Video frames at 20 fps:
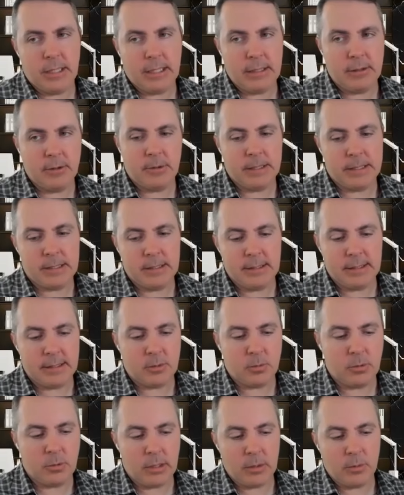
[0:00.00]
How do I connect
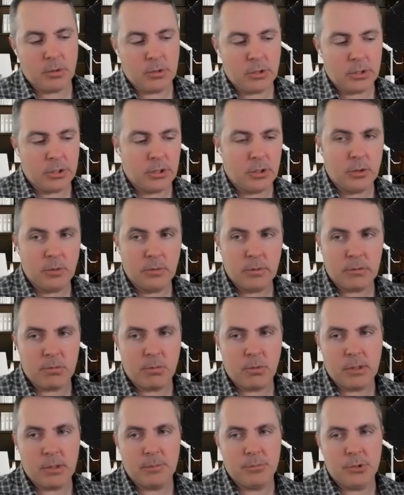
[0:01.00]
where I want to go with
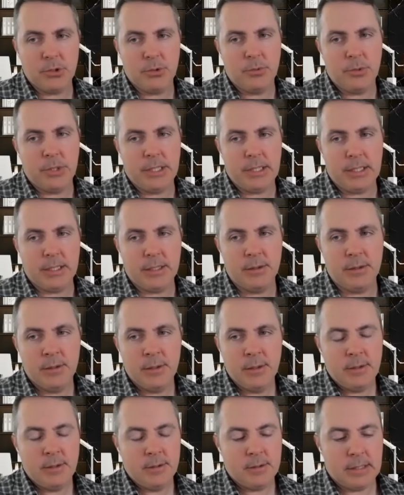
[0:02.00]
what I'm doing, and
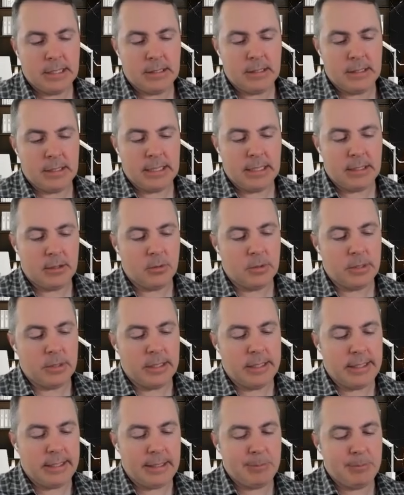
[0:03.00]
how do
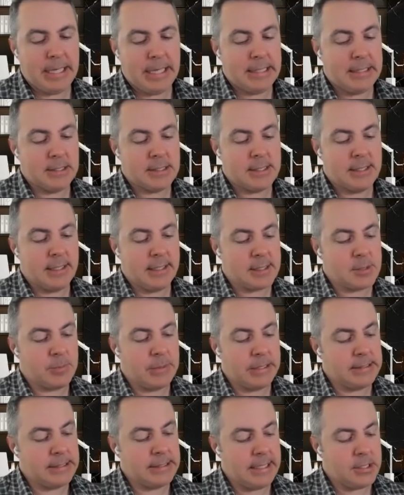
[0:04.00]
I manage the
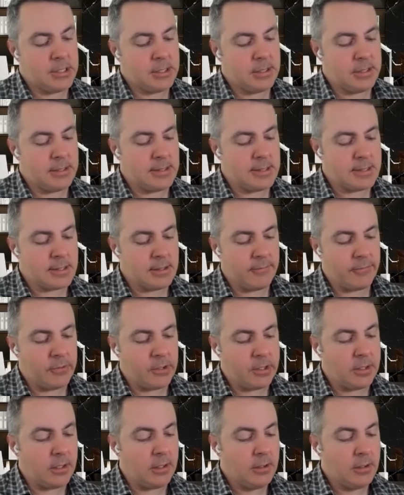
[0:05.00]
expectations of
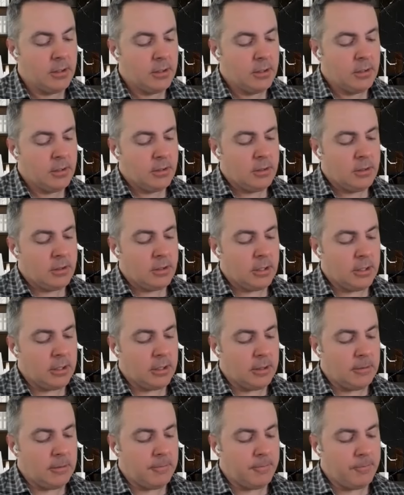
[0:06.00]

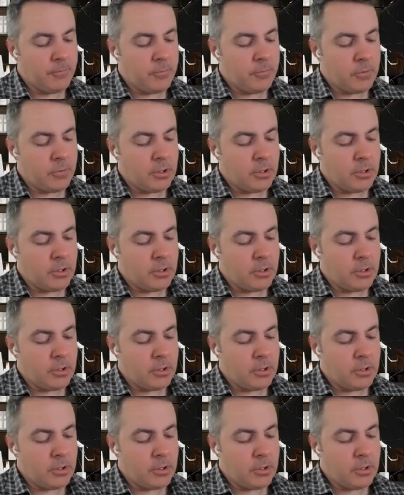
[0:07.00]
my